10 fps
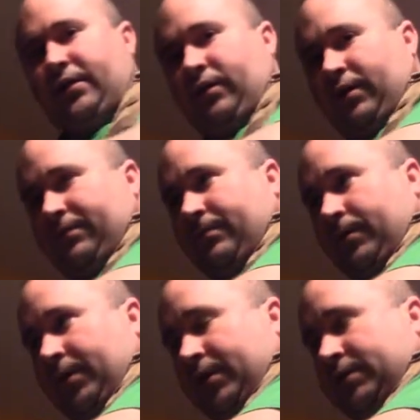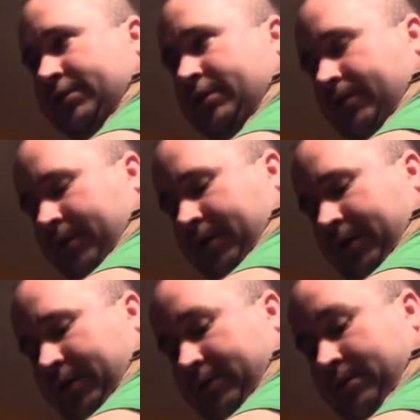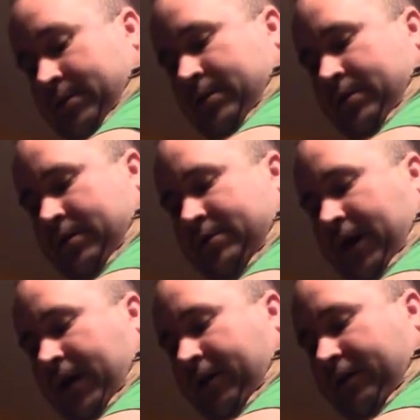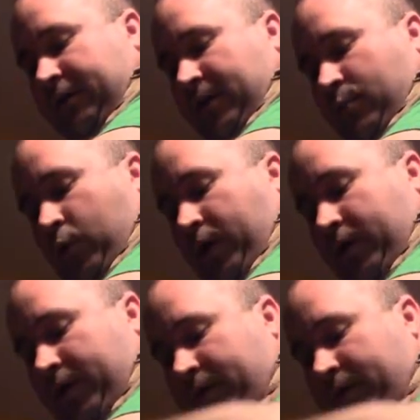it off for you and show you these, because now how you see I'm wearing it,